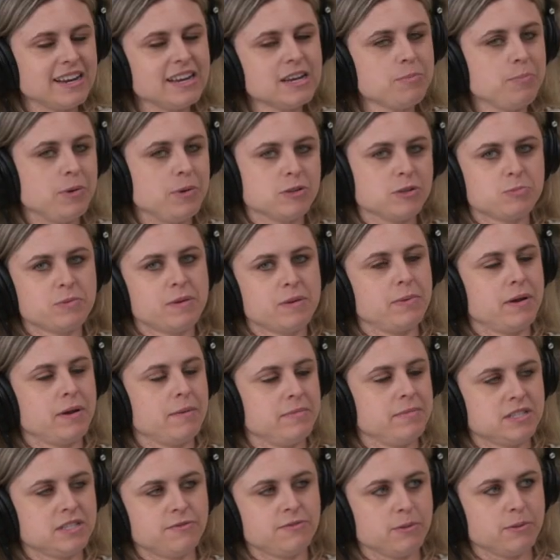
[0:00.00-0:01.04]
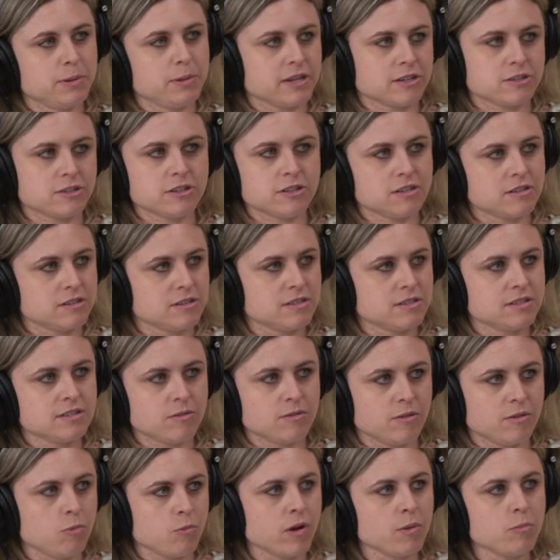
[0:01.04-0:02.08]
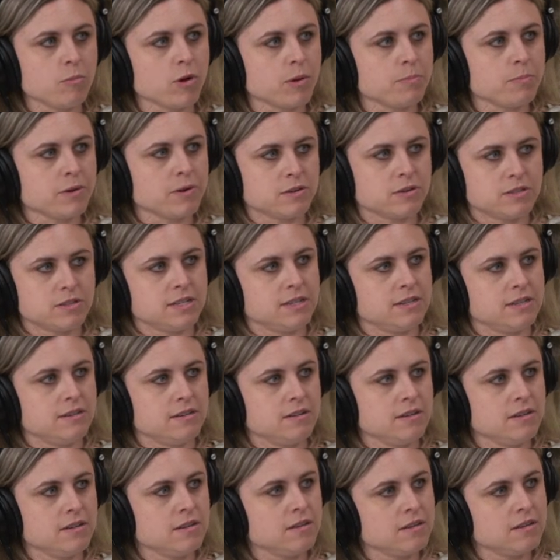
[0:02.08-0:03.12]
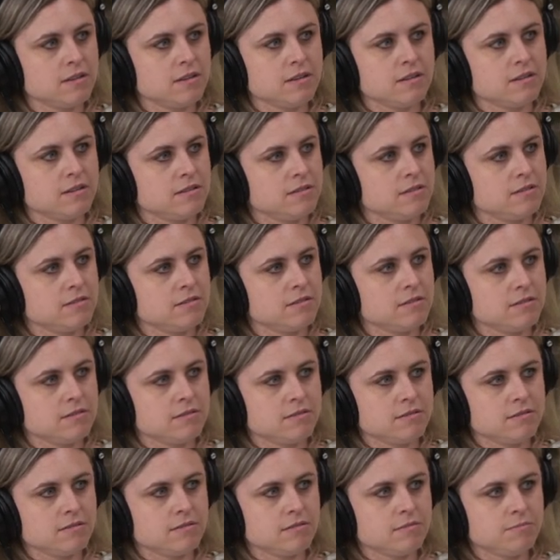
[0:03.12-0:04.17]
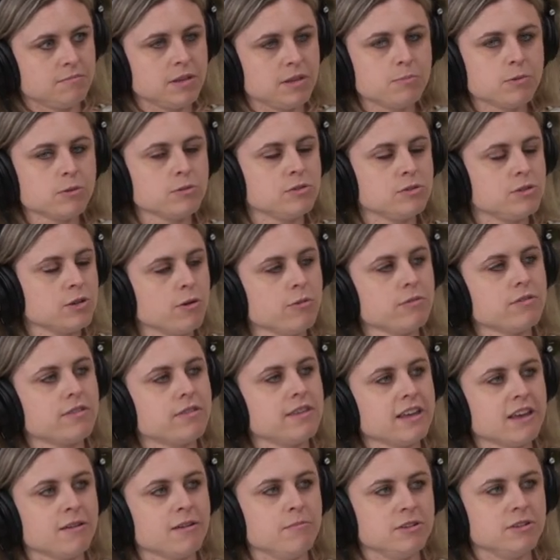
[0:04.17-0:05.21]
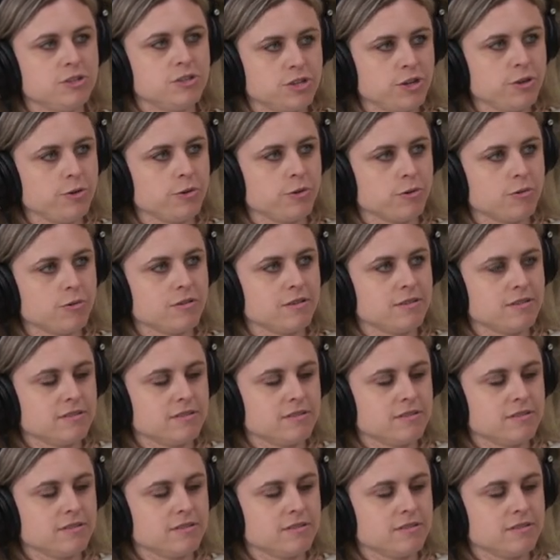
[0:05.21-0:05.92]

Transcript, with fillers: to post my bat mitzvah pictures with one more person. What's with the bat mitzvah pictures? People don't think I'm a Jew.